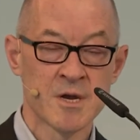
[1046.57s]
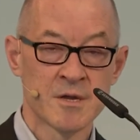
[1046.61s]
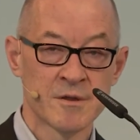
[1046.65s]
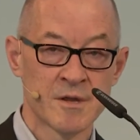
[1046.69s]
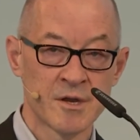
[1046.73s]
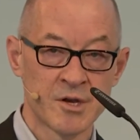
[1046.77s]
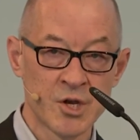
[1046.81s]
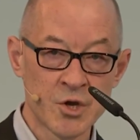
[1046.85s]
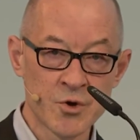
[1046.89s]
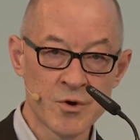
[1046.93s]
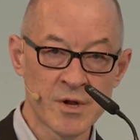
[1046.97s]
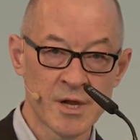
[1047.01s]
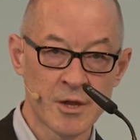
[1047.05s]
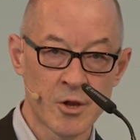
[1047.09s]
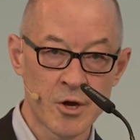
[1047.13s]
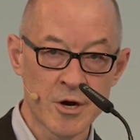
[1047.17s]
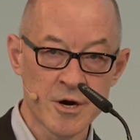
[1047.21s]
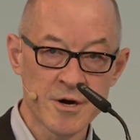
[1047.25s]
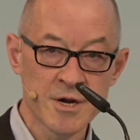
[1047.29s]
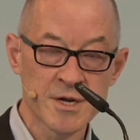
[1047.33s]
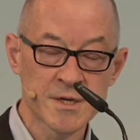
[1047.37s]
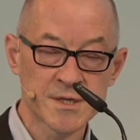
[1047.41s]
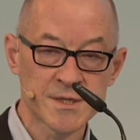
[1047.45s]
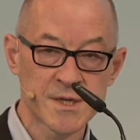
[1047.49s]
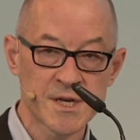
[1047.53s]
the dual
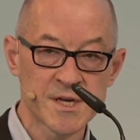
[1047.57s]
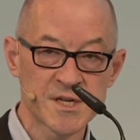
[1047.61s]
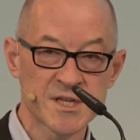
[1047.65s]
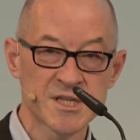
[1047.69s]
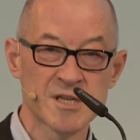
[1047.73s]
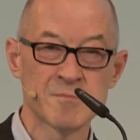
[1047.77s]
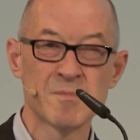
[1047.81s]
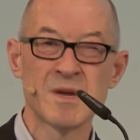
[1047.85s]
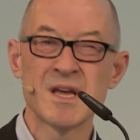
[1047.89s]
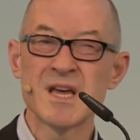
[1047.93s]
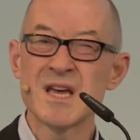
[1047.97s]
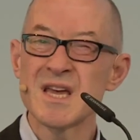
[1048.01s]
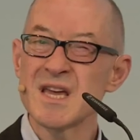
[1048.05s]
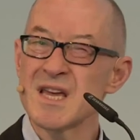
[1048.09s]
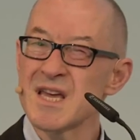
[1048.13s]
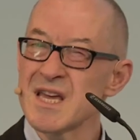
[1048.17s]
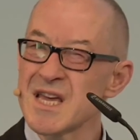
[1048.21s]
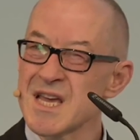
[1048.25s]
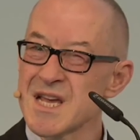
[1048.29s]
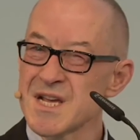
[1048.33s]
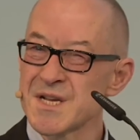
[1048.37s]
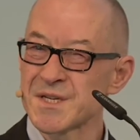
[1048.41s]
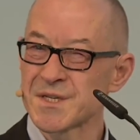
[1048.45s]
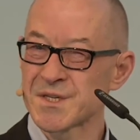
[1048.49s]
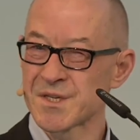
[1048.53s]
learning system
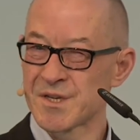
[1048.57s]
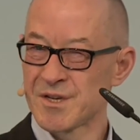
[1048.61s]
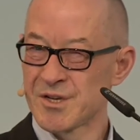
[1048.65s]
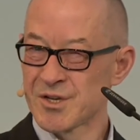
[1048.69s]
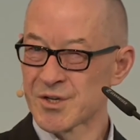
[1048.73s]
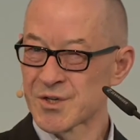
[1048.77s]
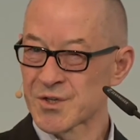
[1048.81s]
is